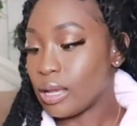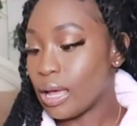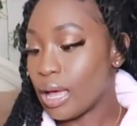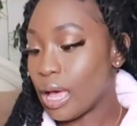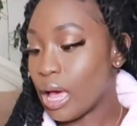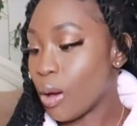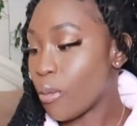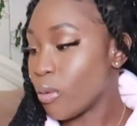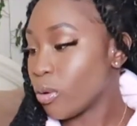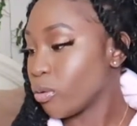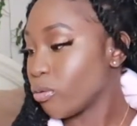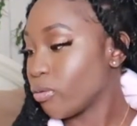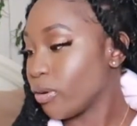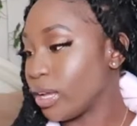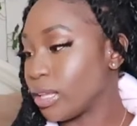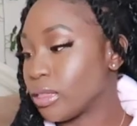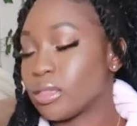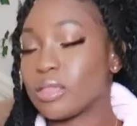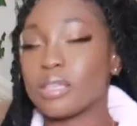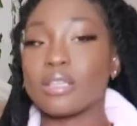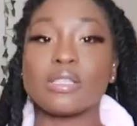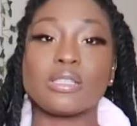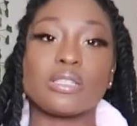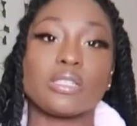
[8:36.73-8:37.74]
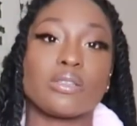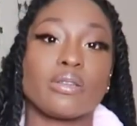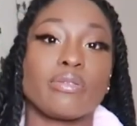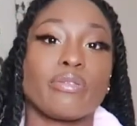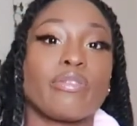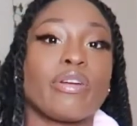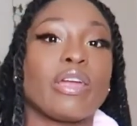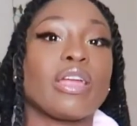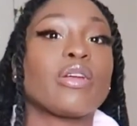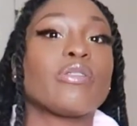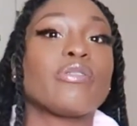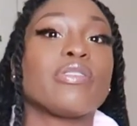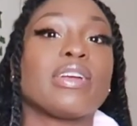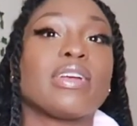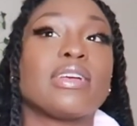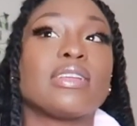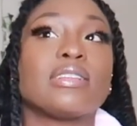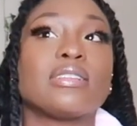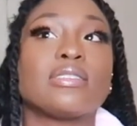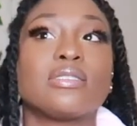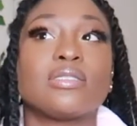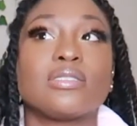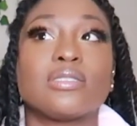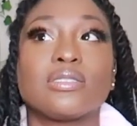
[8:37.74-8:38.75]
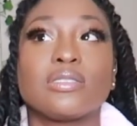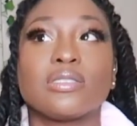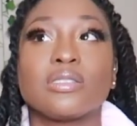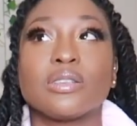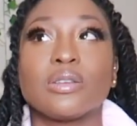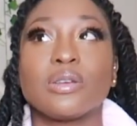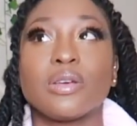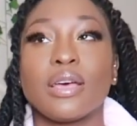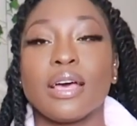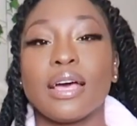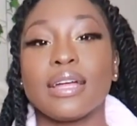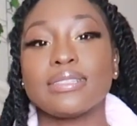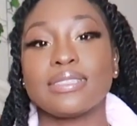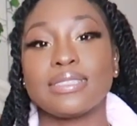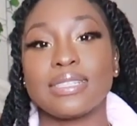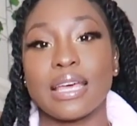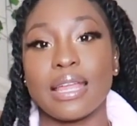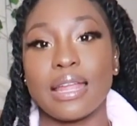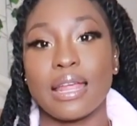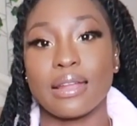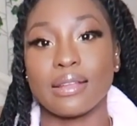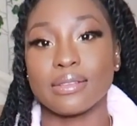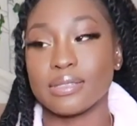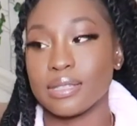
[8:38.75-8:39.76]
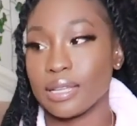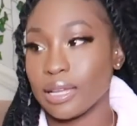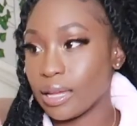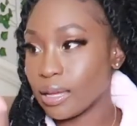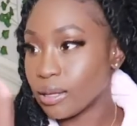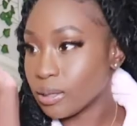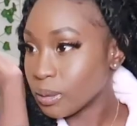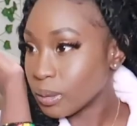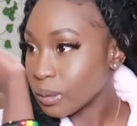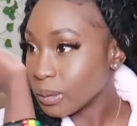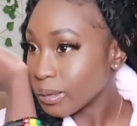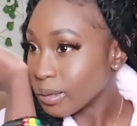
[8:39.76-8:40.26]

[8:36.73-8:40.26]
I would rate this fragrance a 10 out of 10.